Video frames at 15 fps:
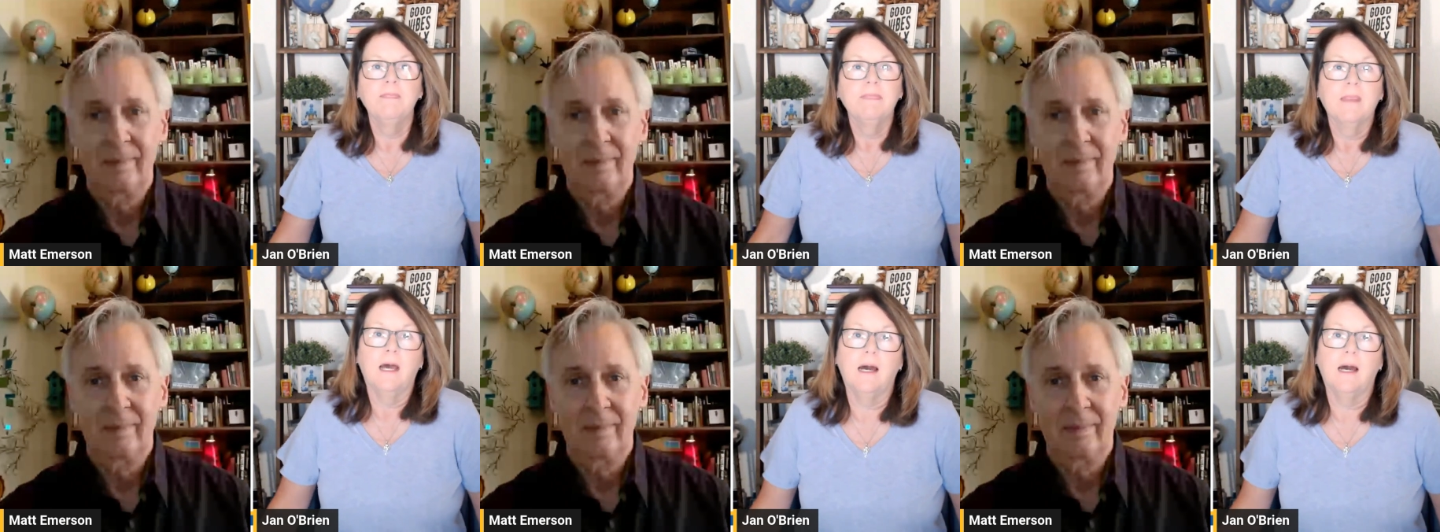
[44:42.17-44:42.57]

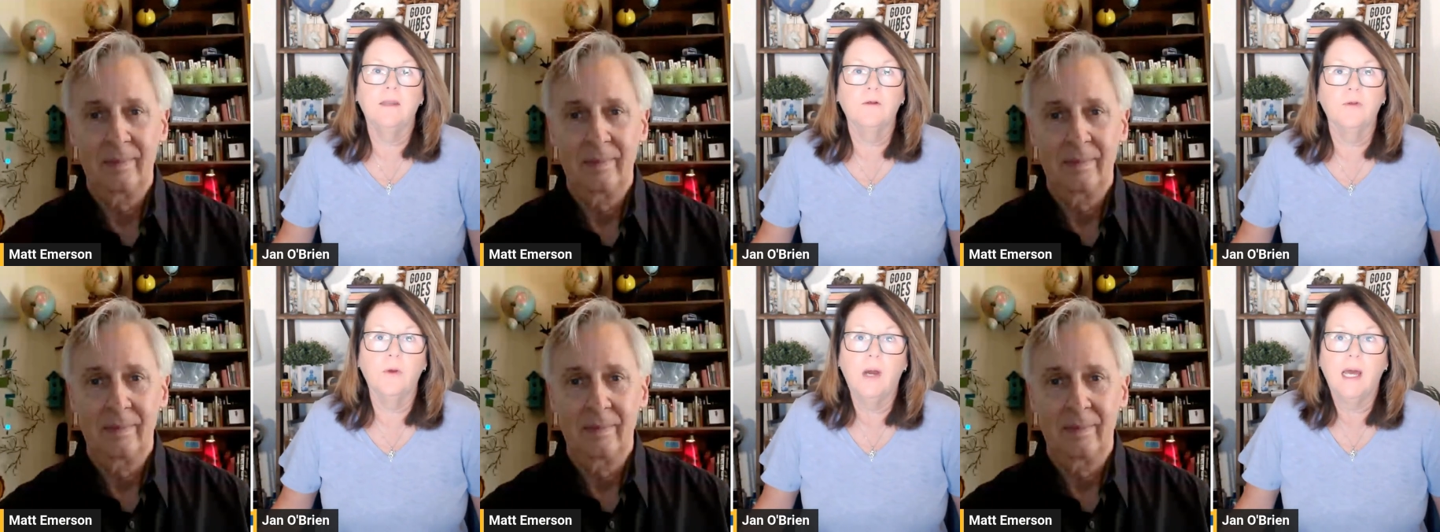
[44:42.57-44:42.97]
Speaker 1: I
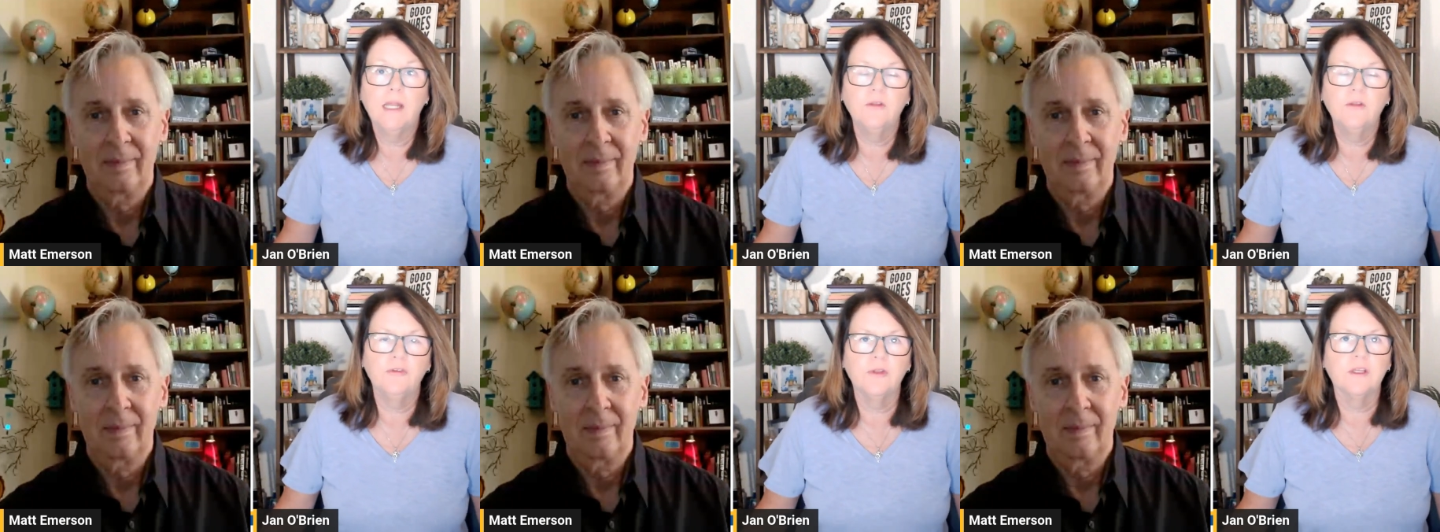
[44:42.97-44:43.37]
don't know how to
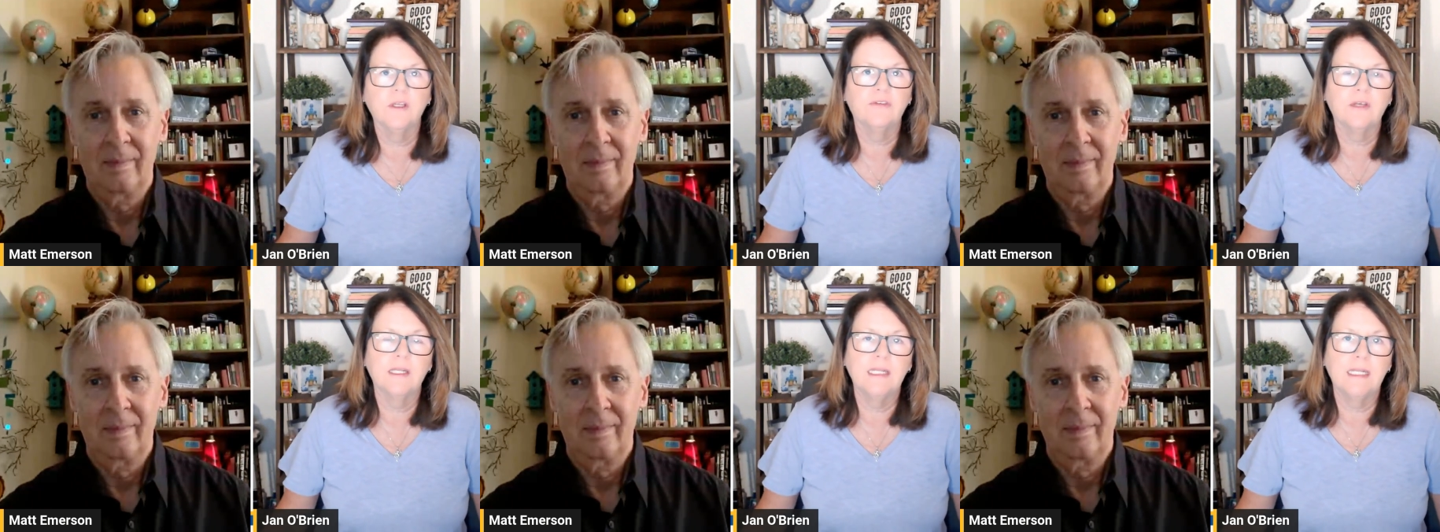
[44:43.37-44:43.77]
do
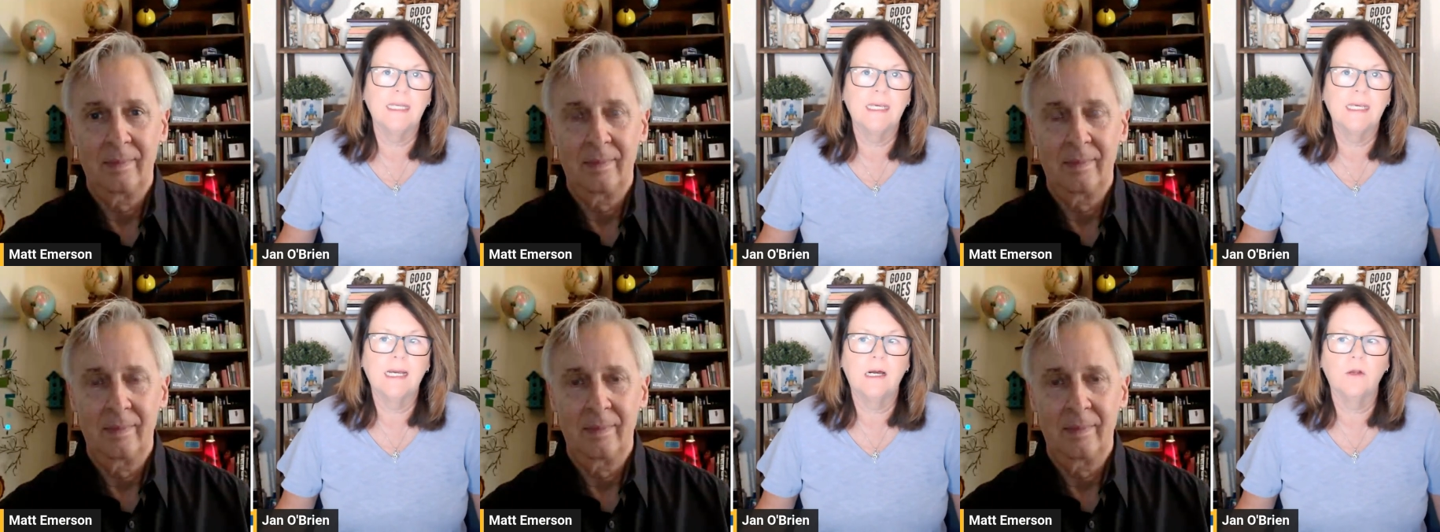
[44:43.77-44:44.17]
this. I need to
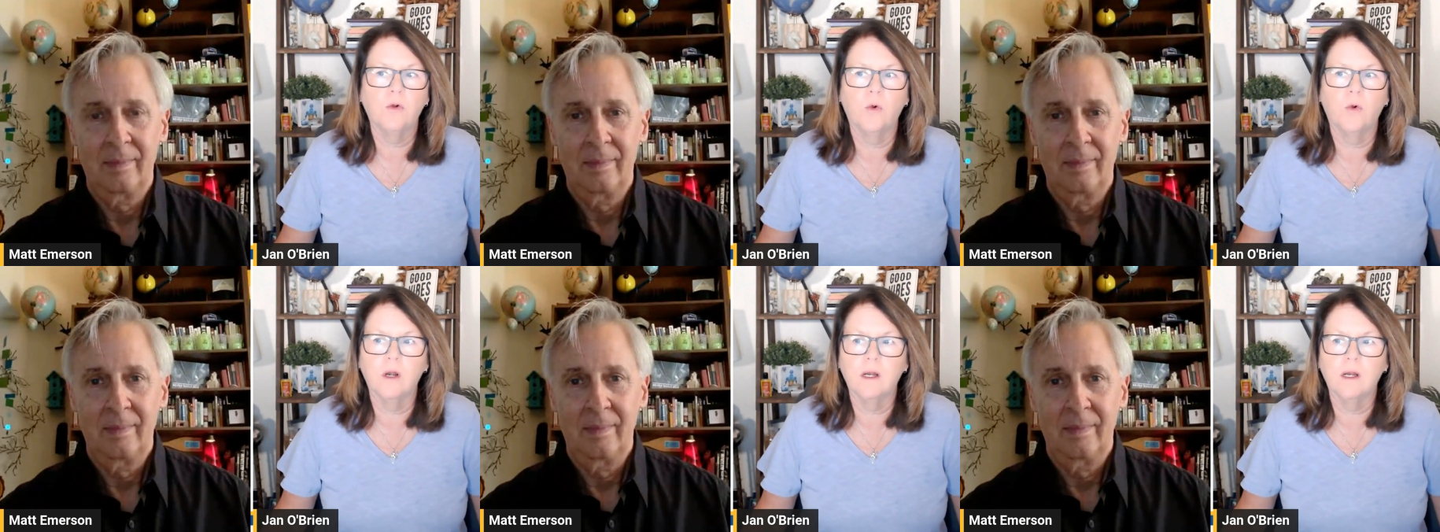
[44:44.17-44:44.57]
get out
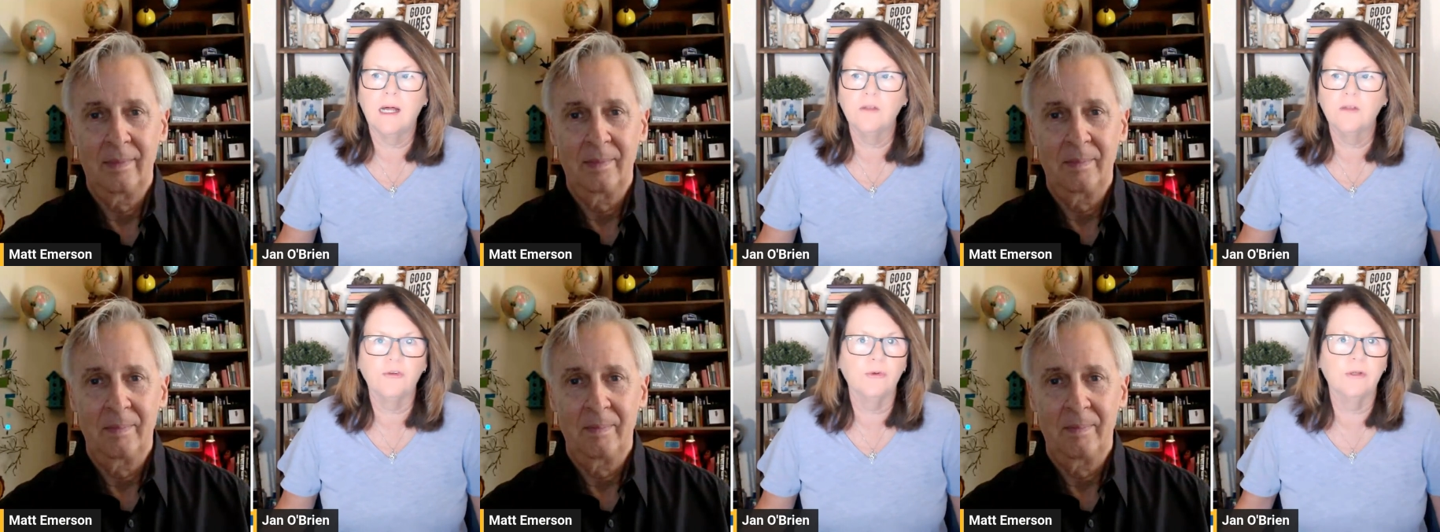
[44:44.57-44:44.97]
or
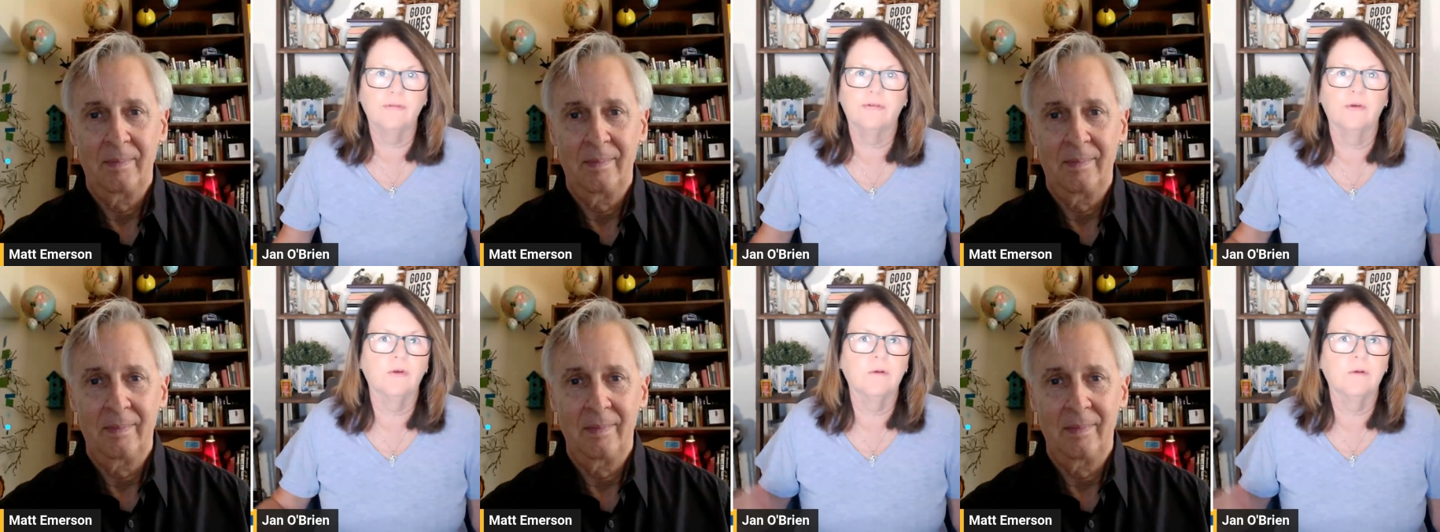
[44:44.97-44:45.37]
I'll do it
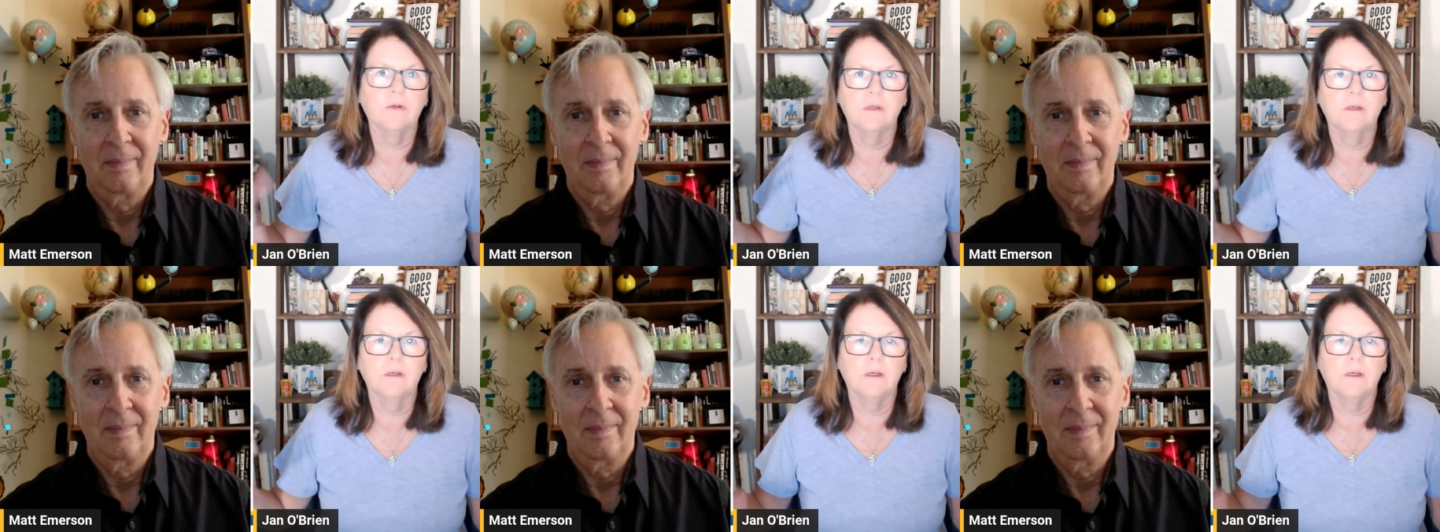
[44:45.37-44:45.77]
for
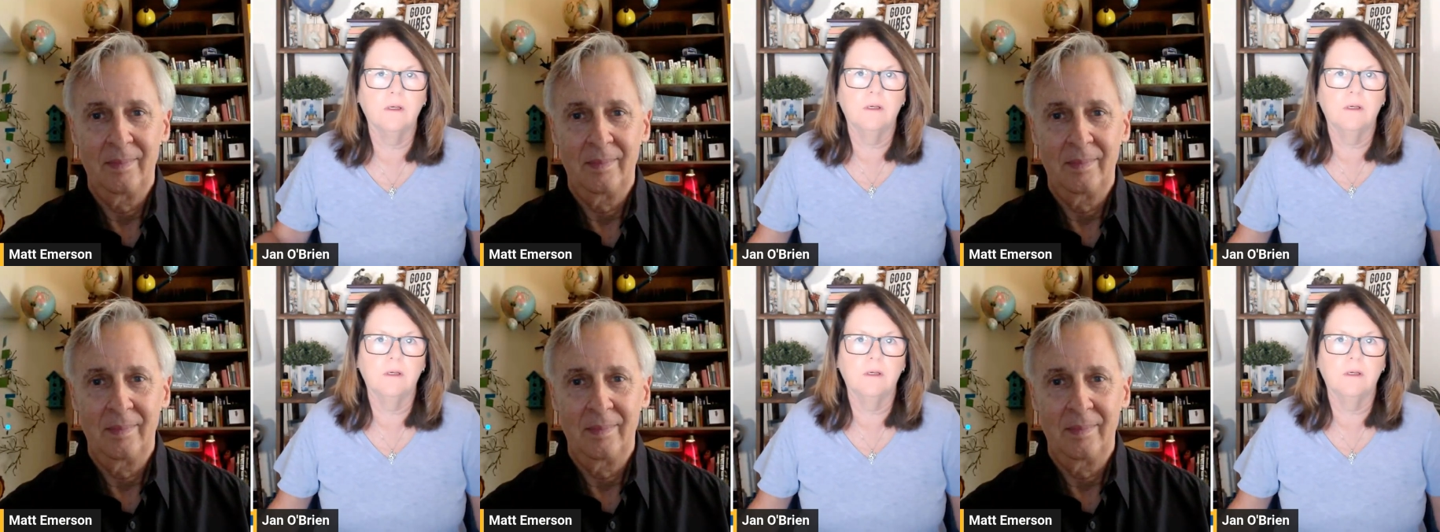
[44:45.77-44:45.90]
a, a,